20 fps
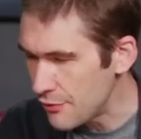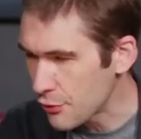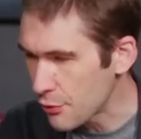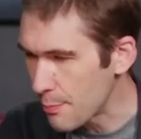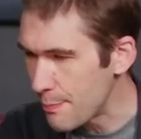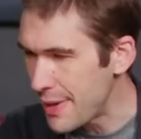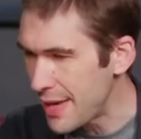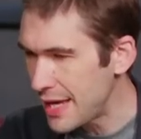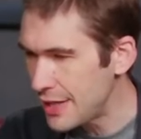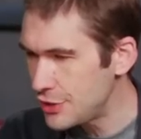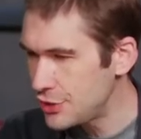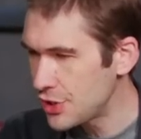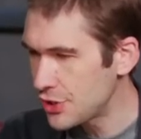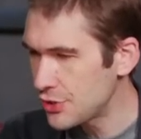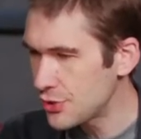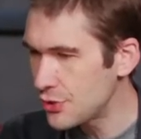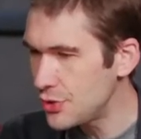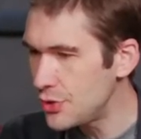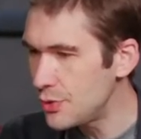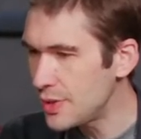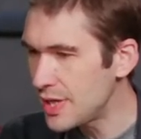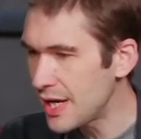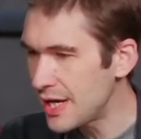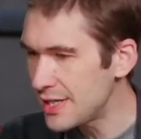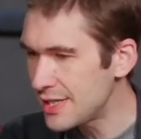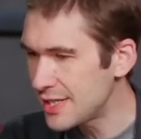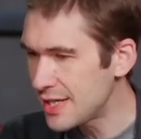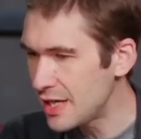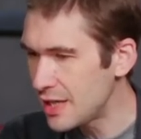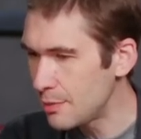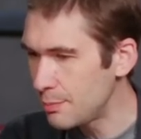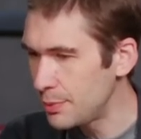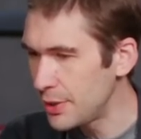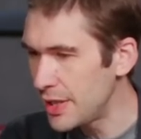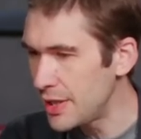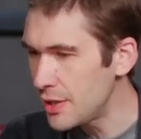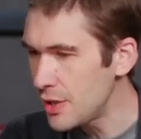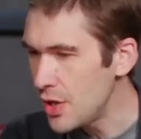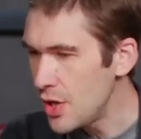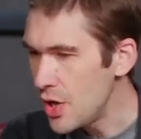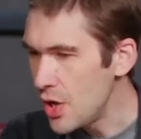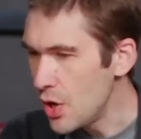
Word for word: from Manchester, U K, staying up late